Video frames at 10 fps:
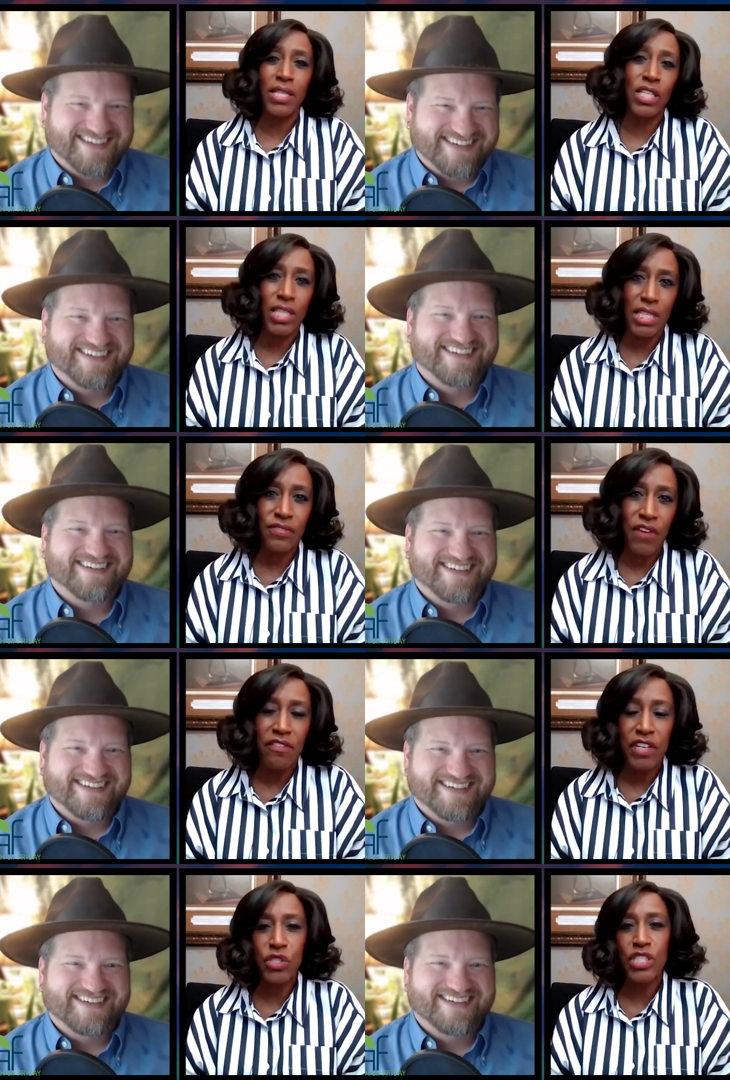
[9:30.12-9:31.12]
Speaker 1: back and look
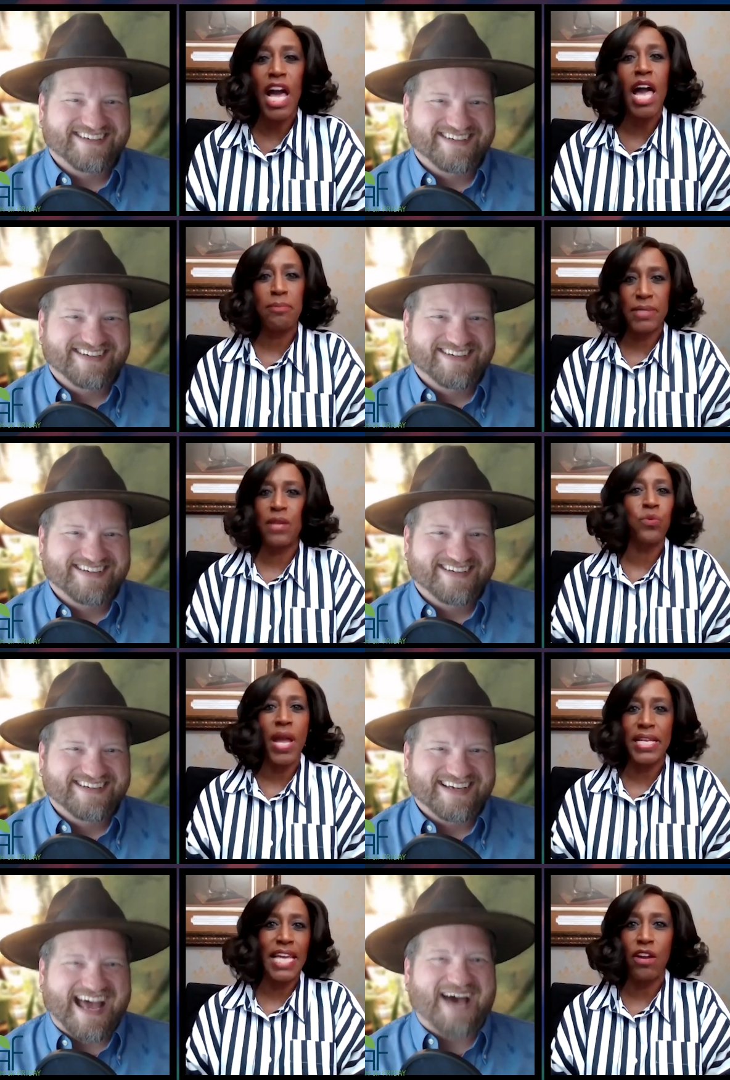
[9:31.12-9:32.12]
this 500 times
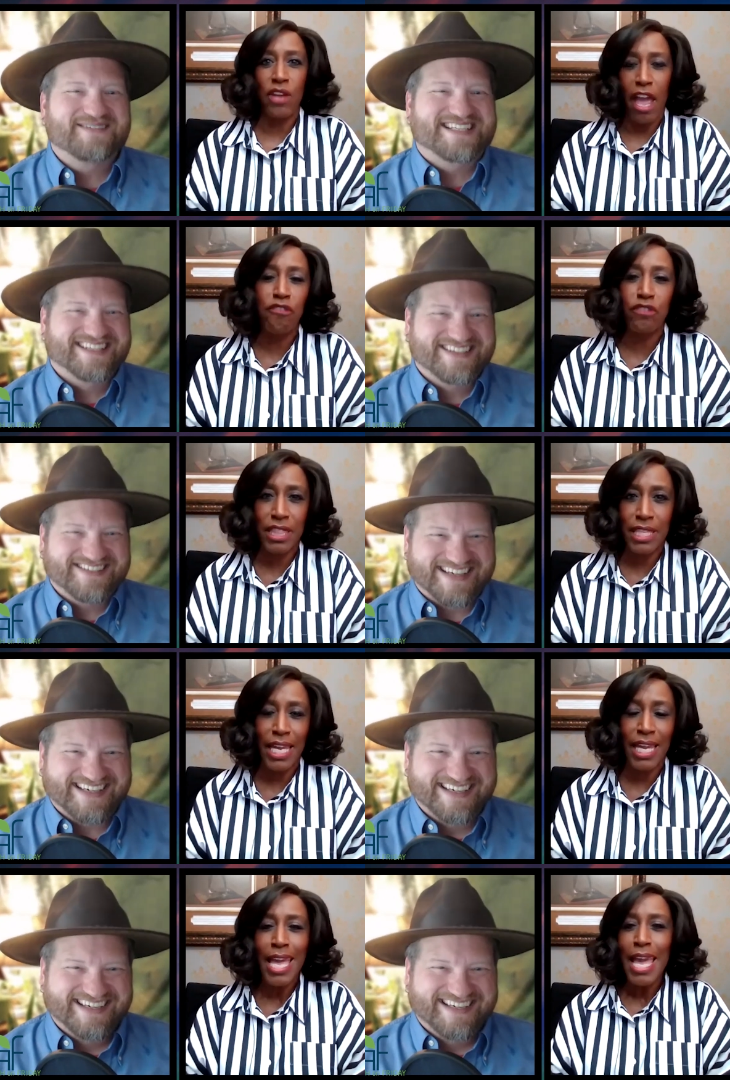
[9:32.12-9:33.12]
and write Absolutely. down
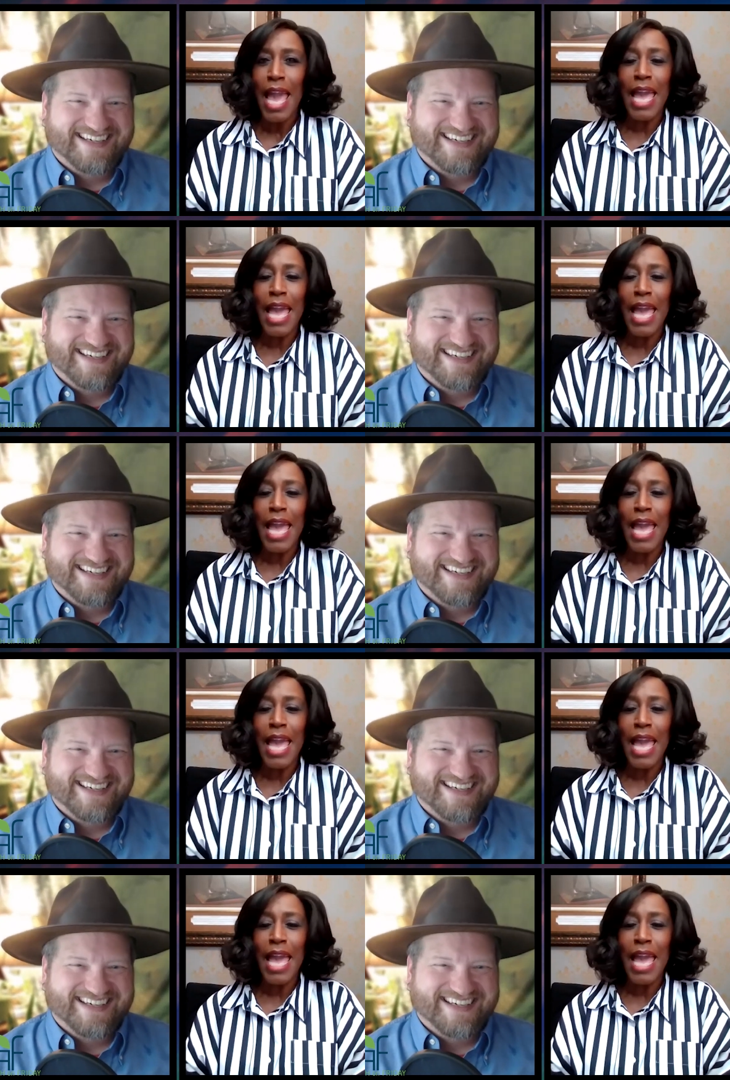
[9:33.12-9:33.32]
everything.